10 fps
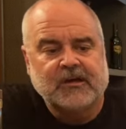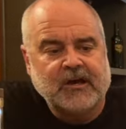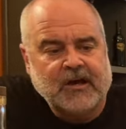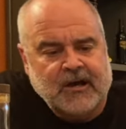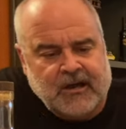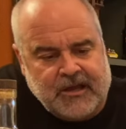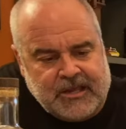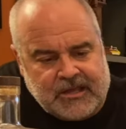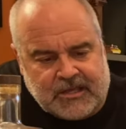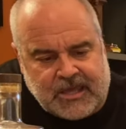Uh,
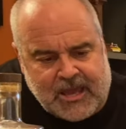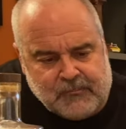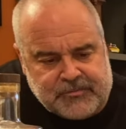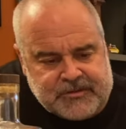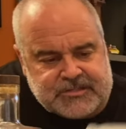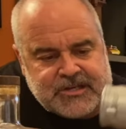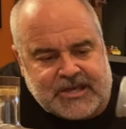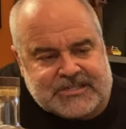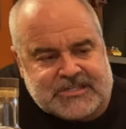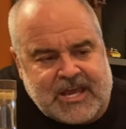it, it, came with this
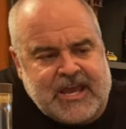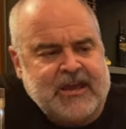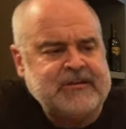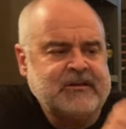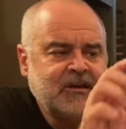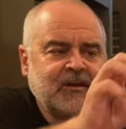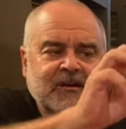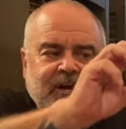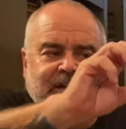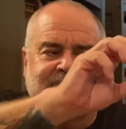nice stand.
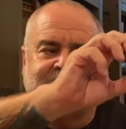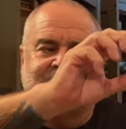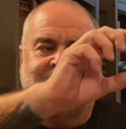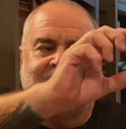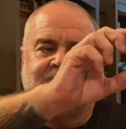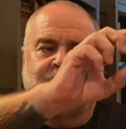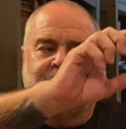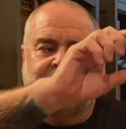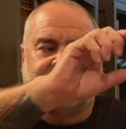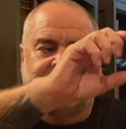I guess it's got, you wanna
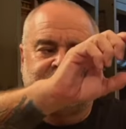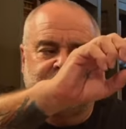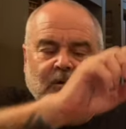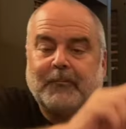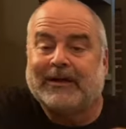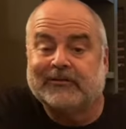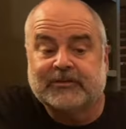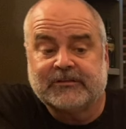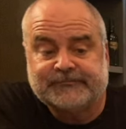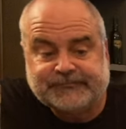click it to your belt.
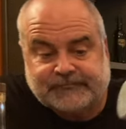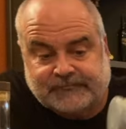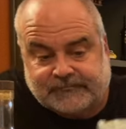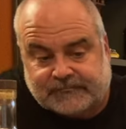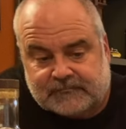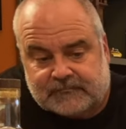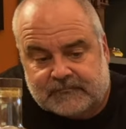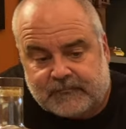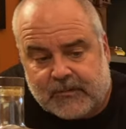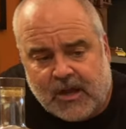
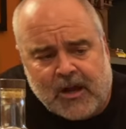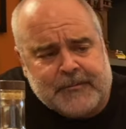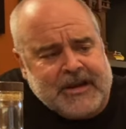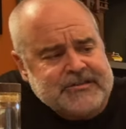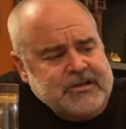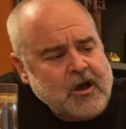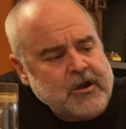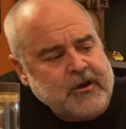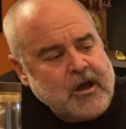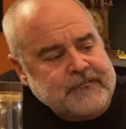Um, it has an on
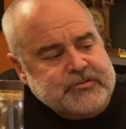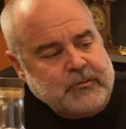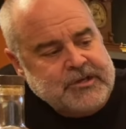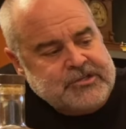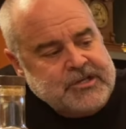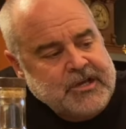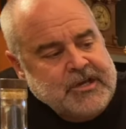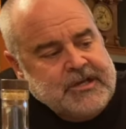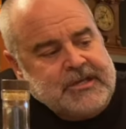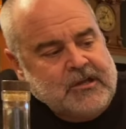and off switch
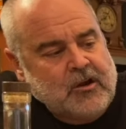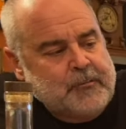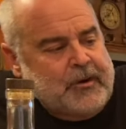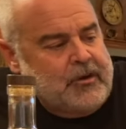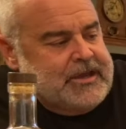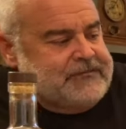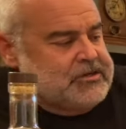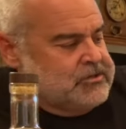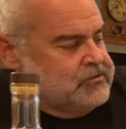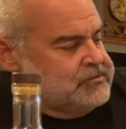here, but all you have to do